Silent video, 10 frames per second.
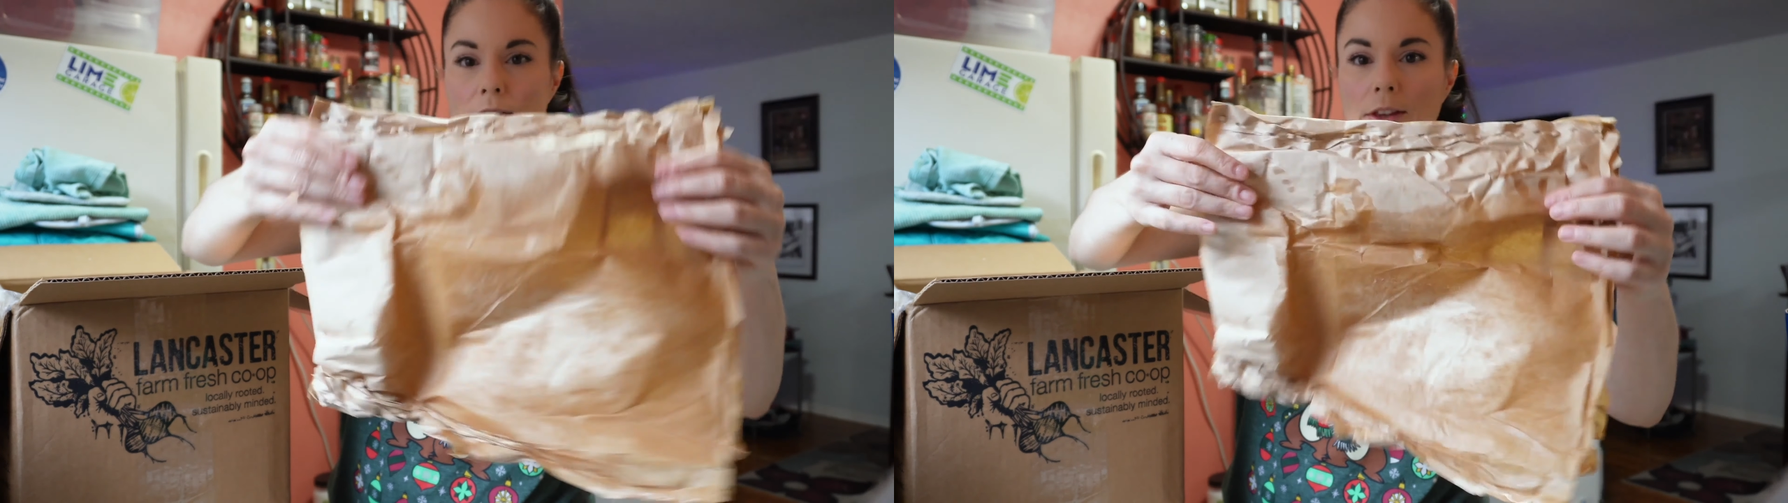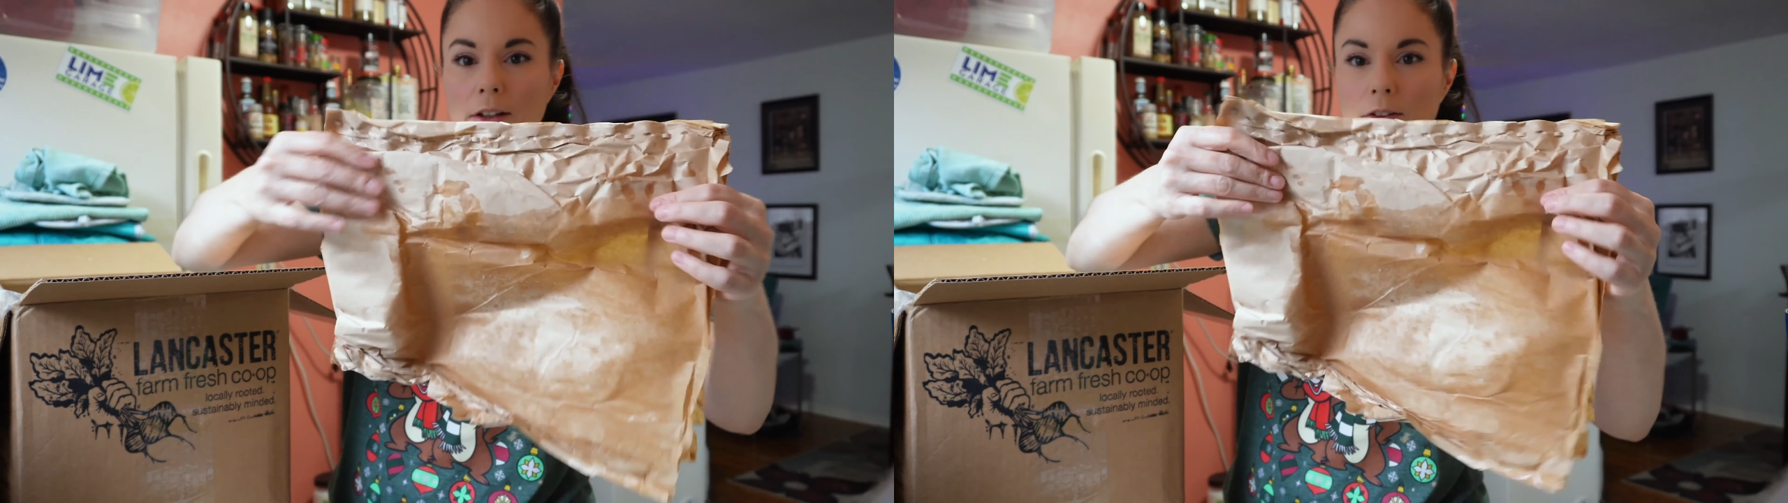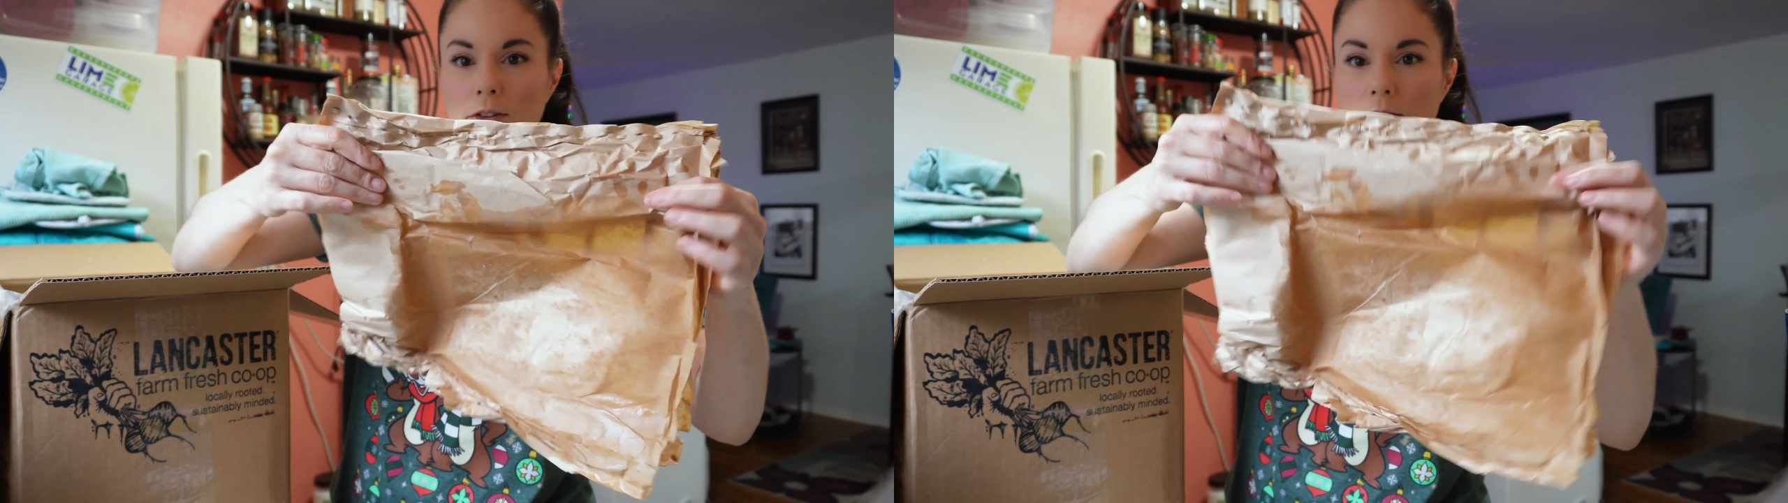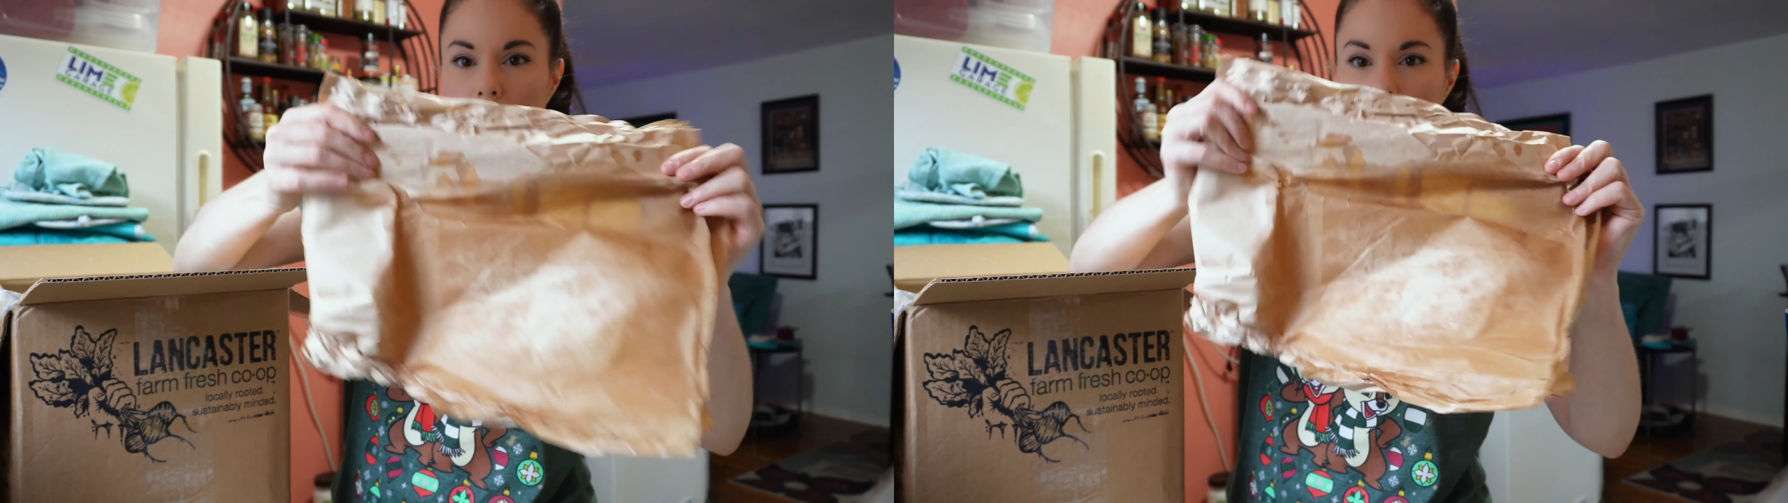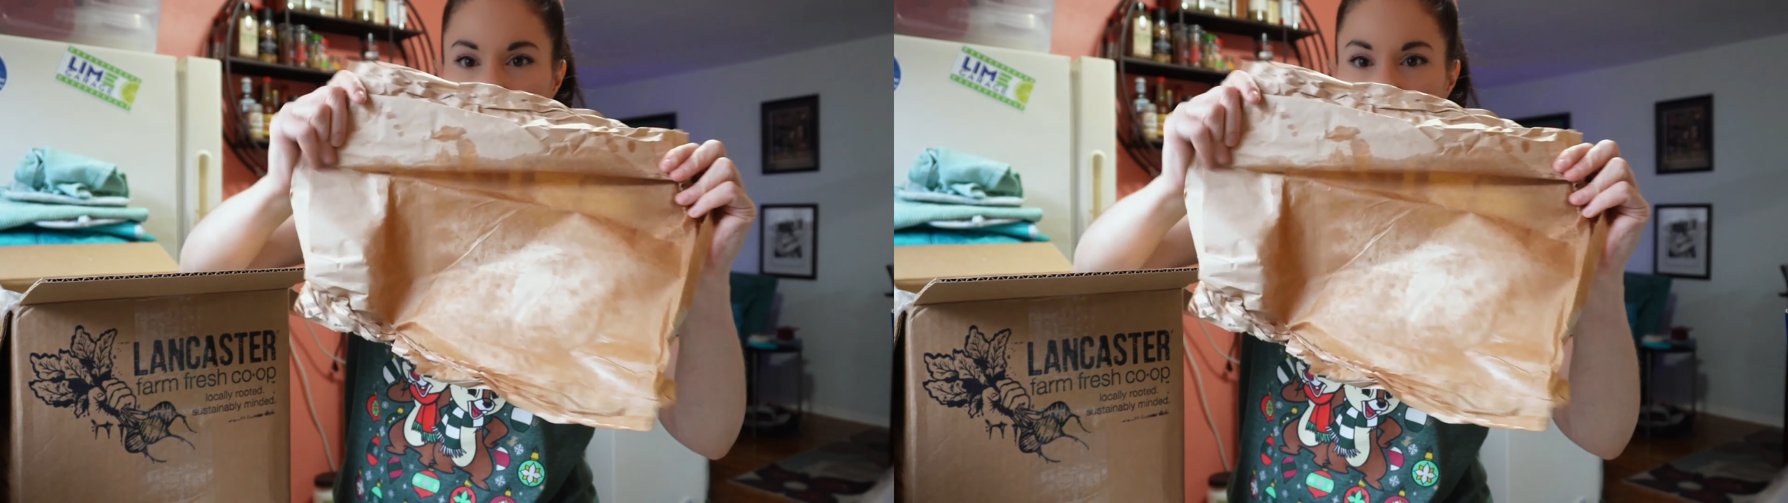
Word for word: this